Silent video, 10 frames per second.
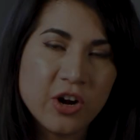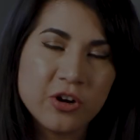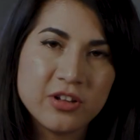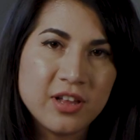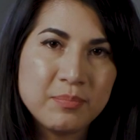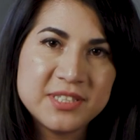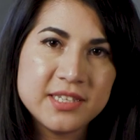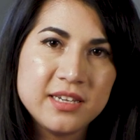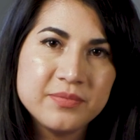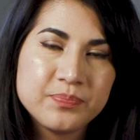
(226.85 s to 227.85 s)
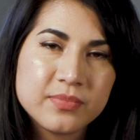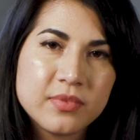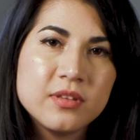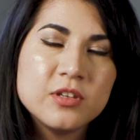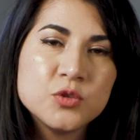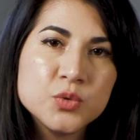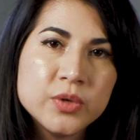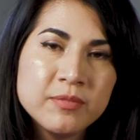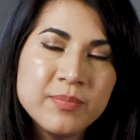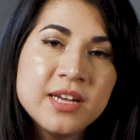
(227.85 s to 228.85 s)
narcolepsy.
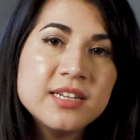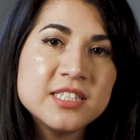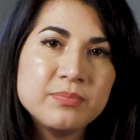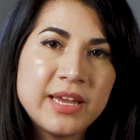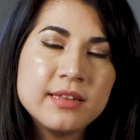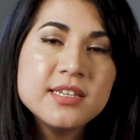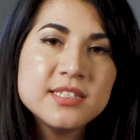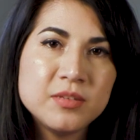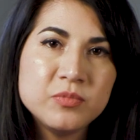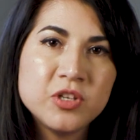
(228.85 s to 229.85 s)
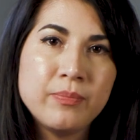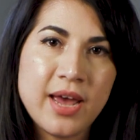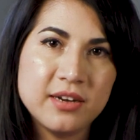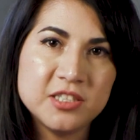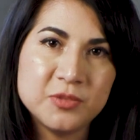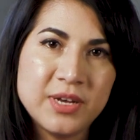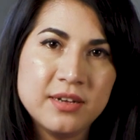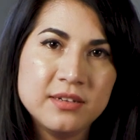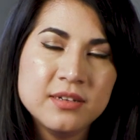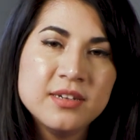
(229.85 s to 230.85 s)
Treatment is mainly symptom
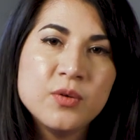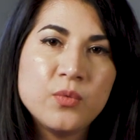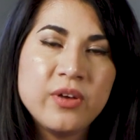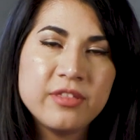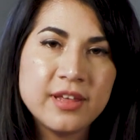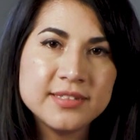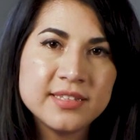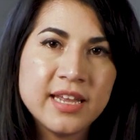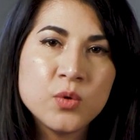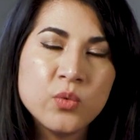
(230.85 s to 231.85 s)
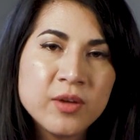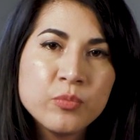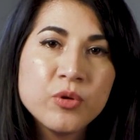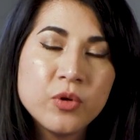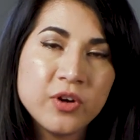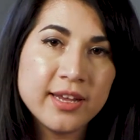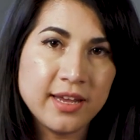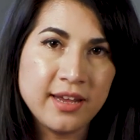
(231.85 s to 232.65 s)
management, with things like wake-promoting